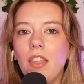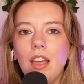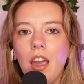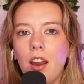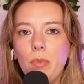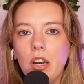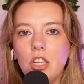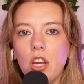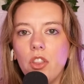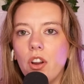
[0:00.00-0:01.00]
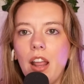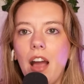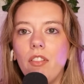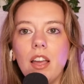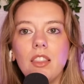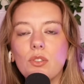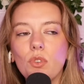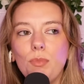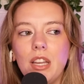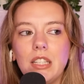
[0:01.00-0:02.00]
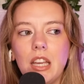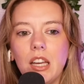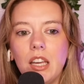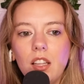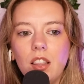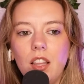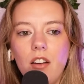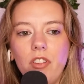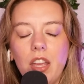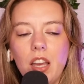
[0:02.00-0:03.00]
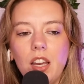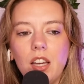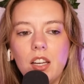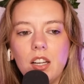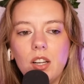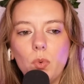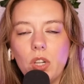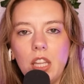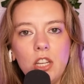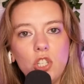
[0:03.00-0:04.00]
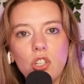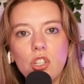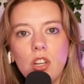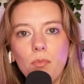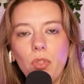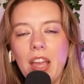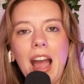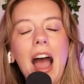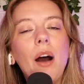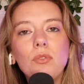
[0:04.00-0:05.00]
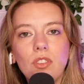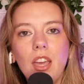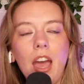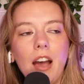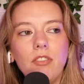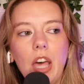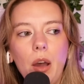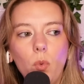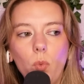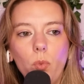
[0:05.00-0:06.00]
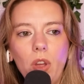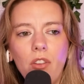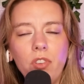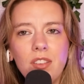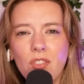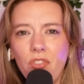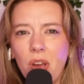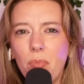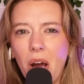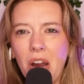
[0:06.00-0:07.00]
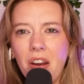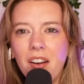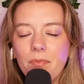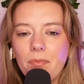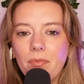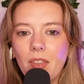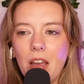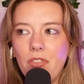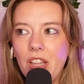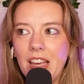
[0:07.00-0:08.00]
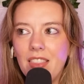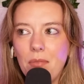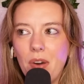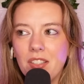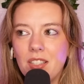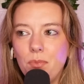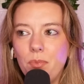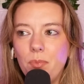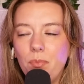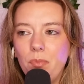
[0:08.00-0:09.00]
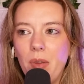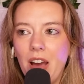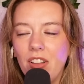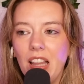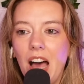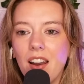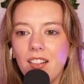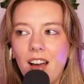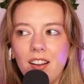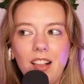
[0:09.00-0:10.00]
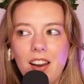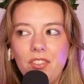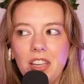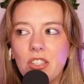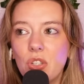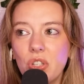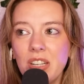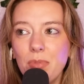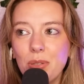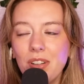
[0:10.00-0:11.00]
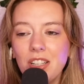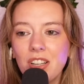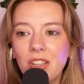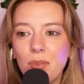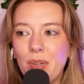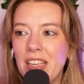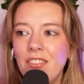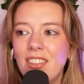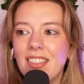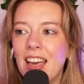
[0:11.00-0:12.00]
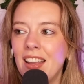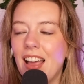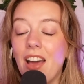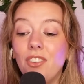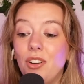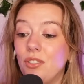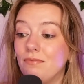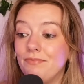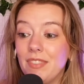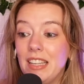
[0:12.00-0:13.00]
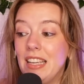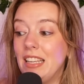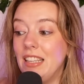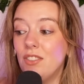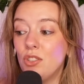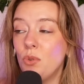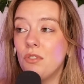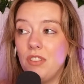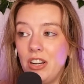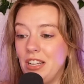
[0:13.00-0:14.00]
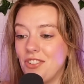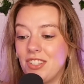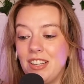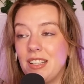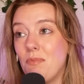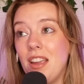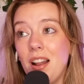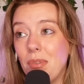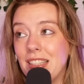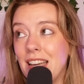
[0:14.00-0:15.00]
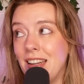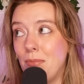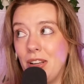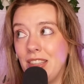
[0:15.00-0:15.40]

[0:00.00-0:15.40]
they care about each other and have like this romantic, loving relationship? Like, how do they have that if he's a vampire? I feel like they must have a lot of history between each other, but even then, I don't know. These two are very interesting to me and I'm excited about